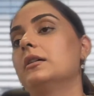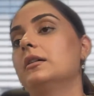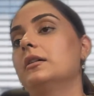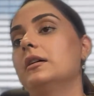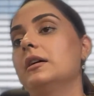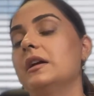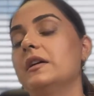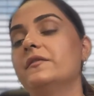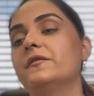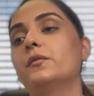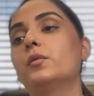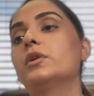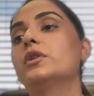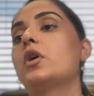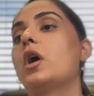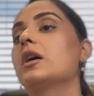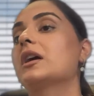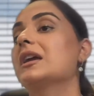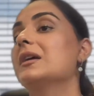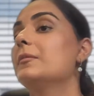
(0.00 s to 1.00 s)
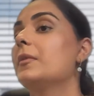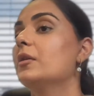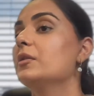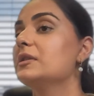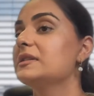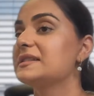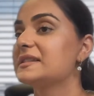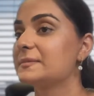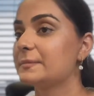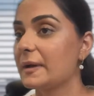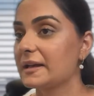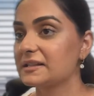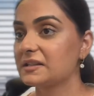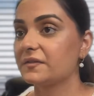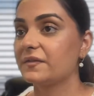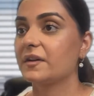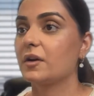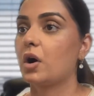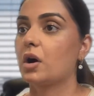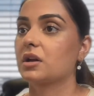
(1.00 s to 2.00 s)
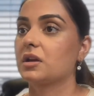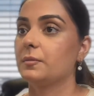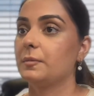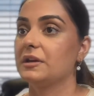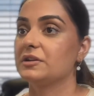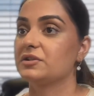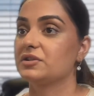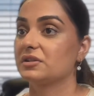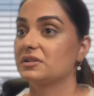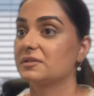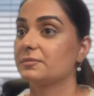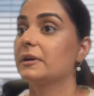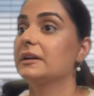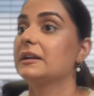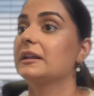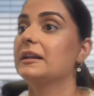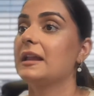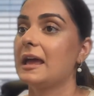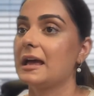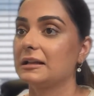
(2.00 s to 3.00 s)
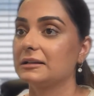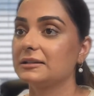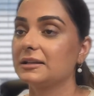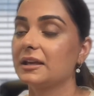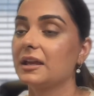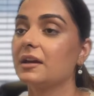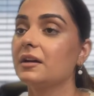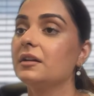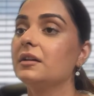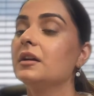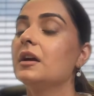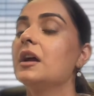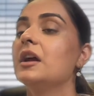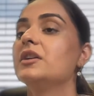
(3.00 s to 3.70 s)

if we're talking about specific occupations, but in healthcare,